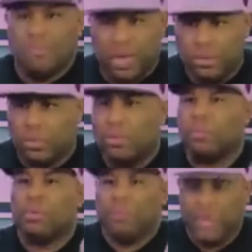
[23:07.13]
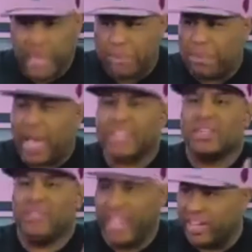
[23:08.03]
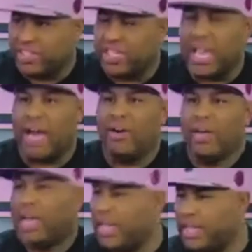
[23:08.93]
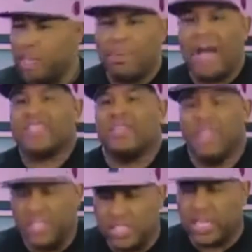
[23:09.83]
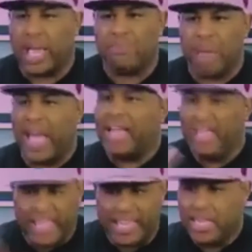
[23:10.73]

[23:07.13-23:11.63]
but we putting that positive energy out, and then the positive energy came back.